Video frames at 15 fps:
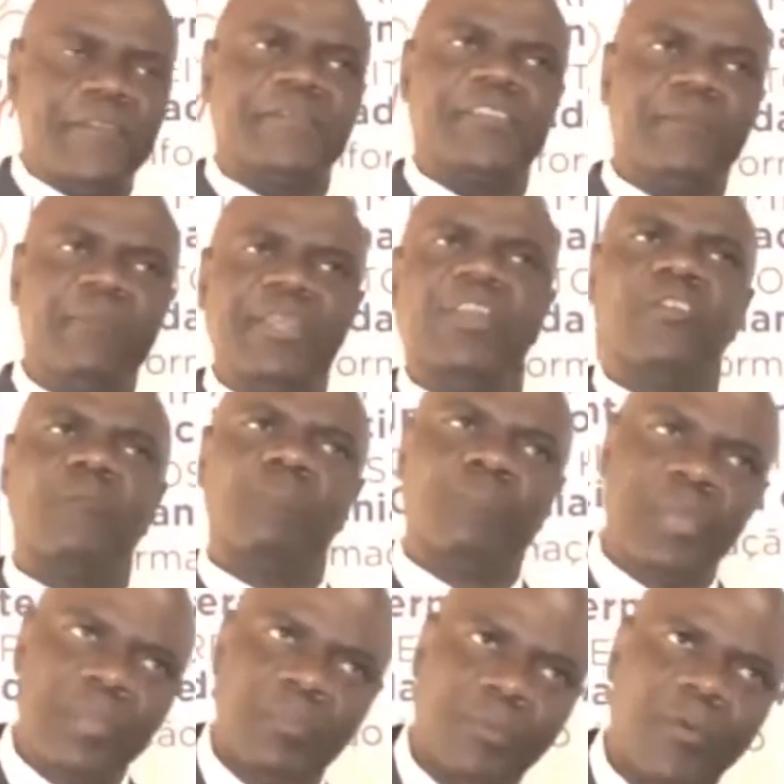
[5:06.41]
50 million
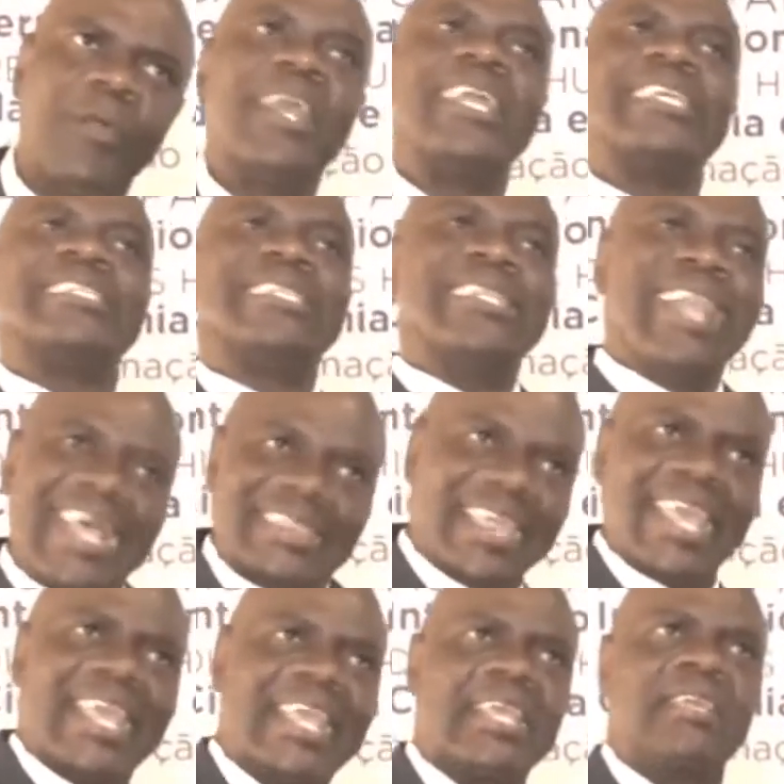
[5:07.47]
people, is
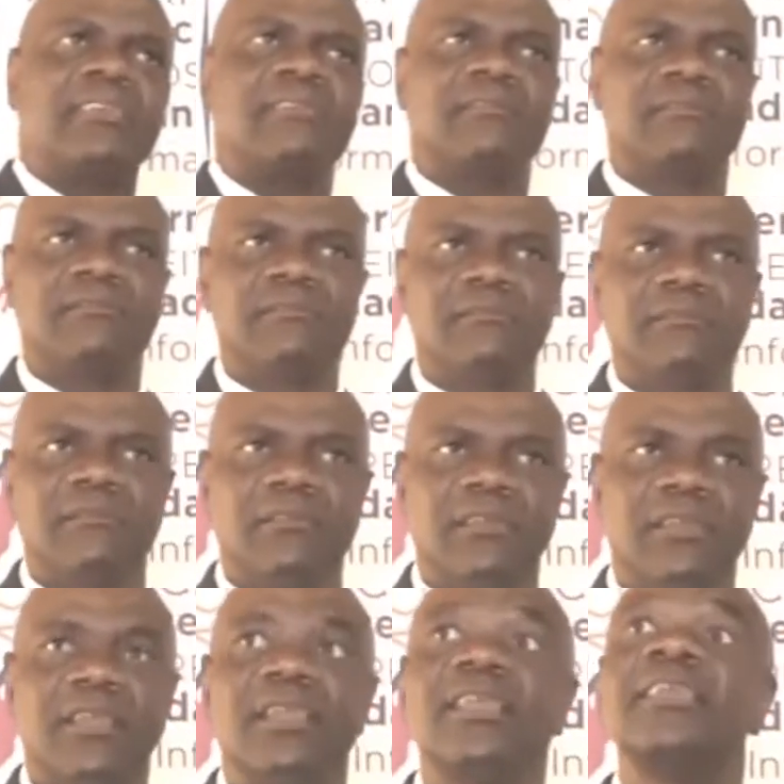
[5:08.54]
nothing
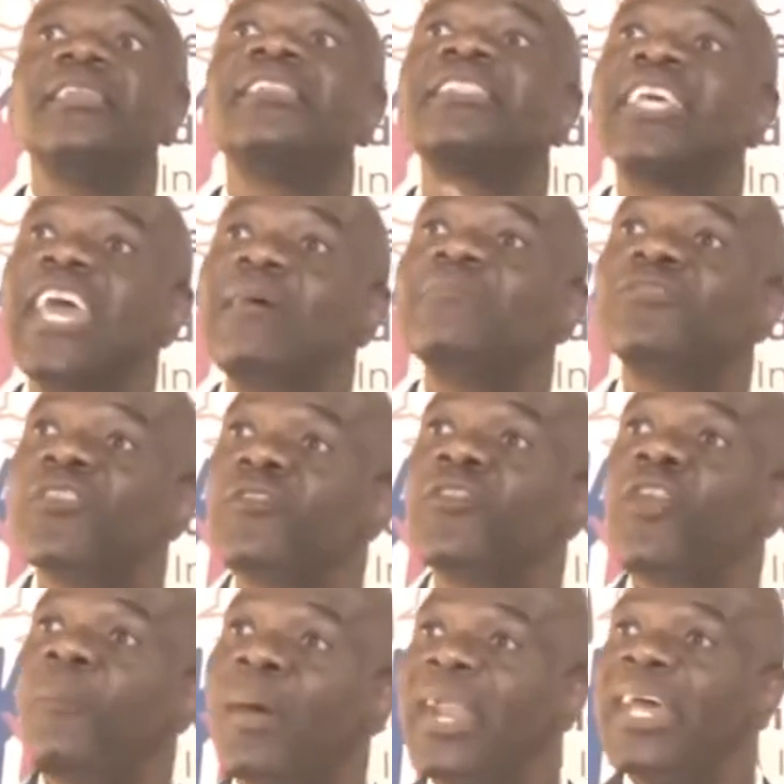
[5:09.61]
in terms of
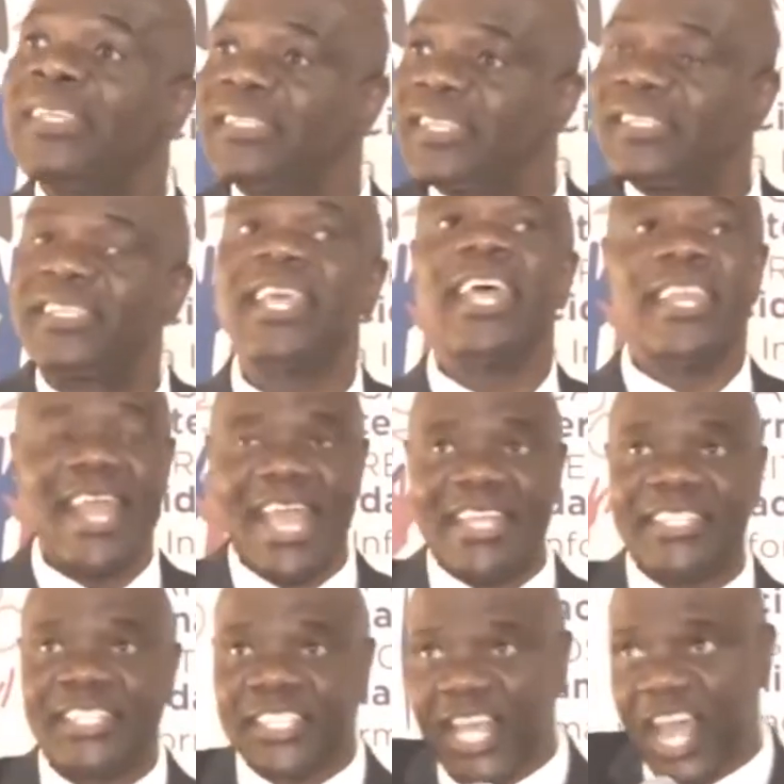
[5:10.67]
globalization.
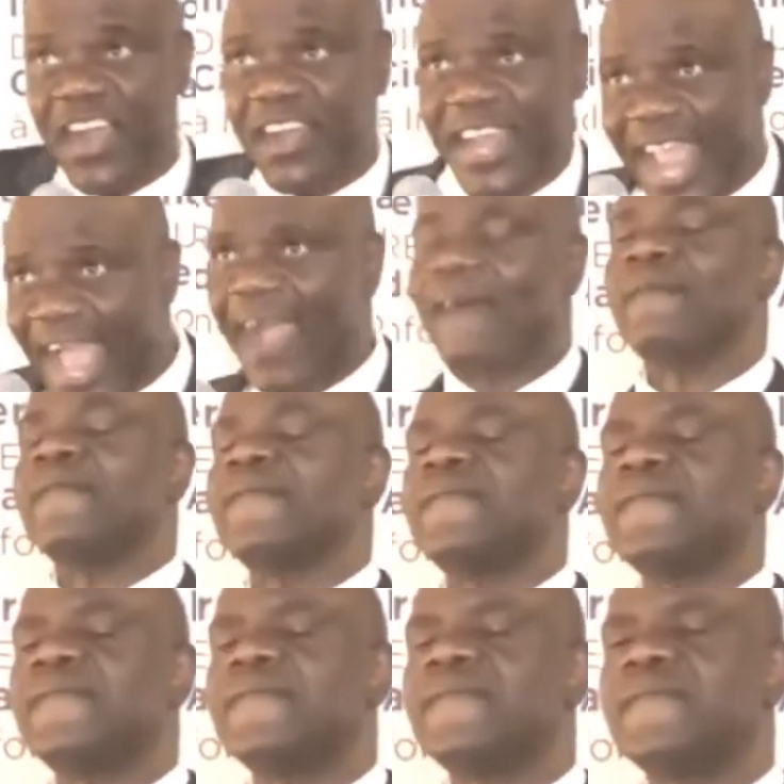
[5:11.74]
Nigeria,
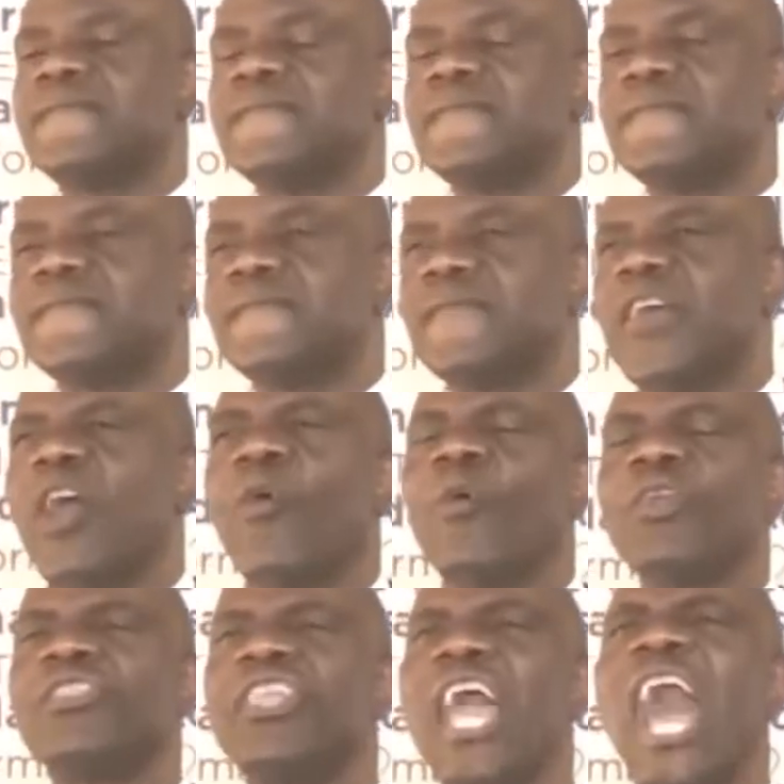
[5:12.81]

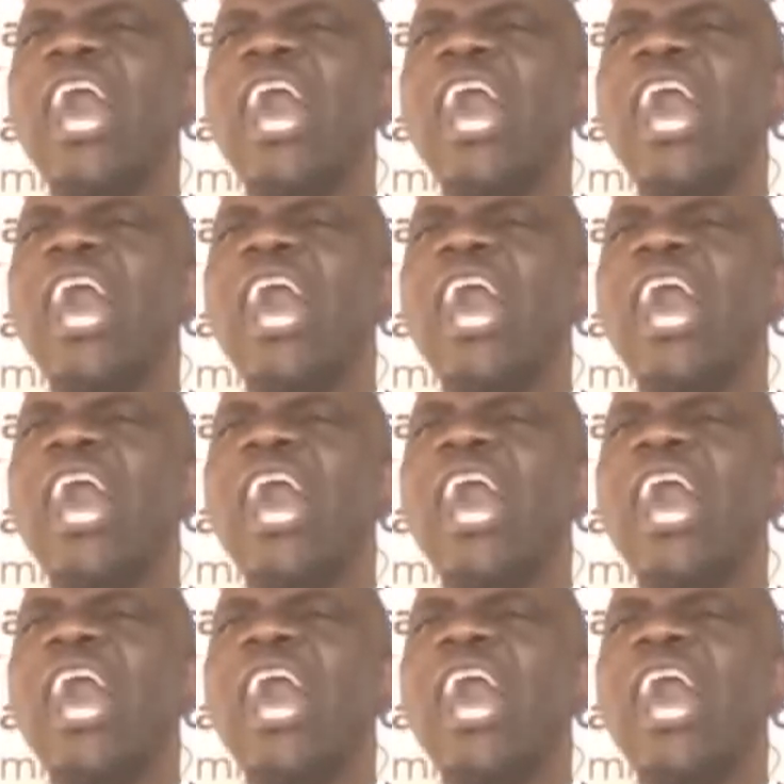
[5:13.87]
with the